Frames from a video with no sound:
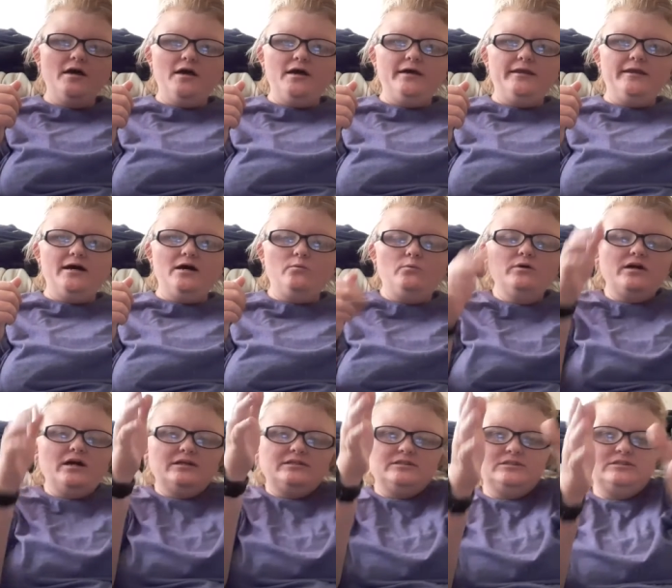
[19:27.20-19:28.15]
And now we
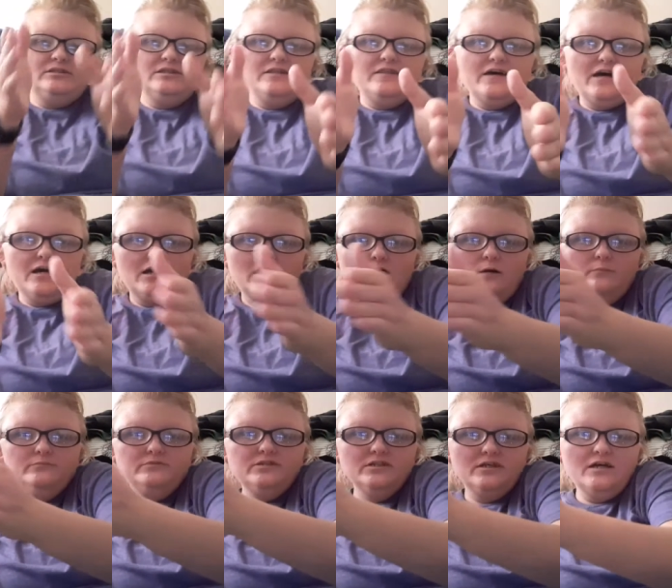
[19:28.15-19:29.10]
got to see that
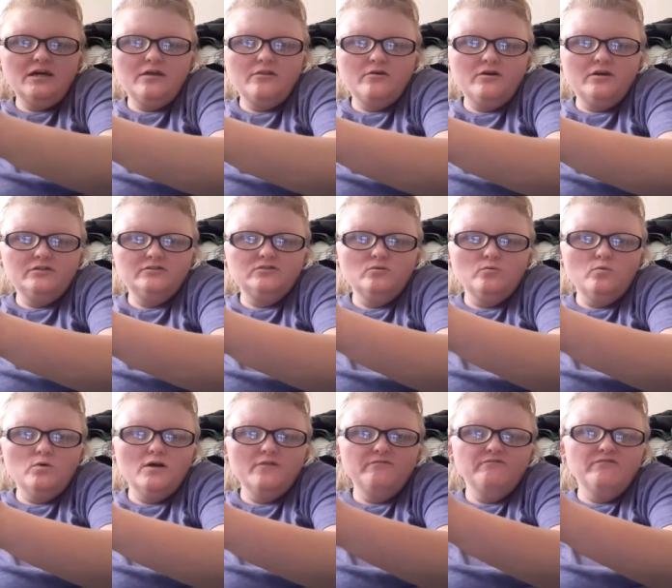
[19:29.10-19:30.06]
come together into
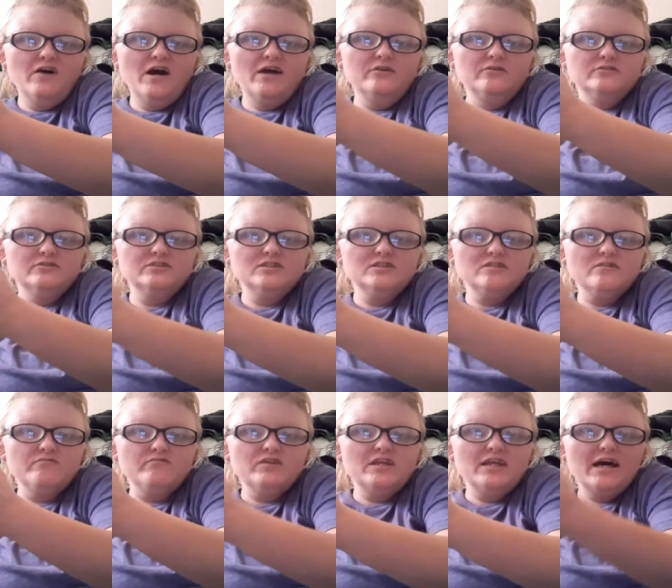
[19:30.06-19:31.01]
one final
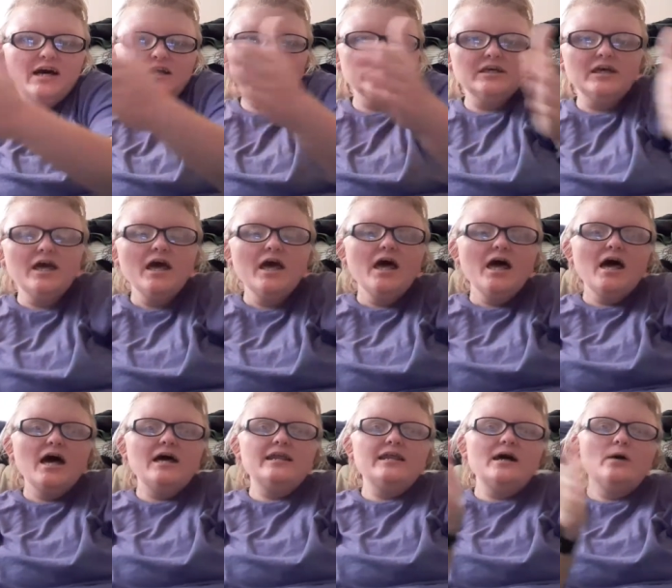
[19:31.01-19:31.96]
season finale.
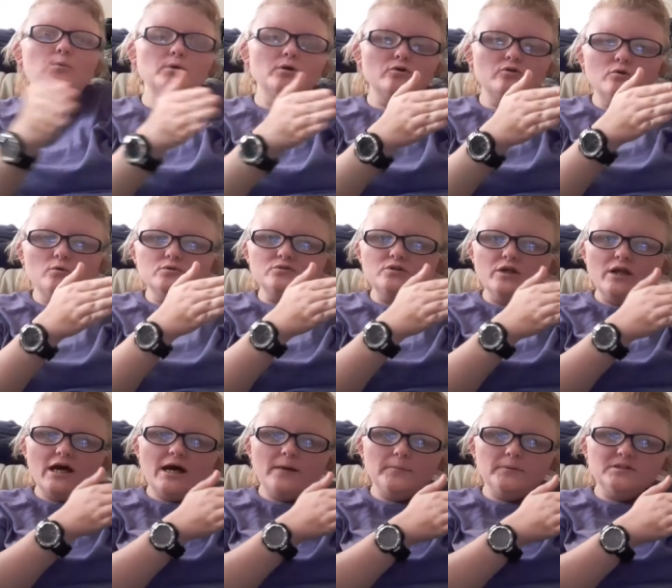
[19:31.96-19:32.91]
And now we don't know what's going
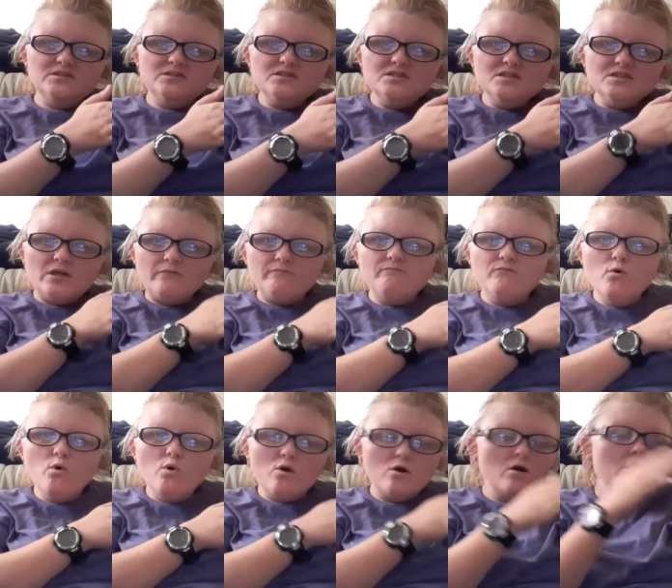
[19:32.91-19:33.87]
to happen in season
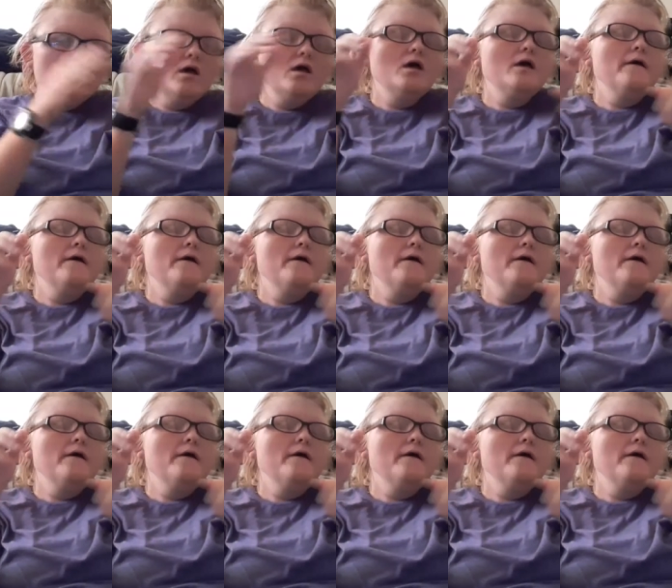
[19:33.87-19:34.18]
four.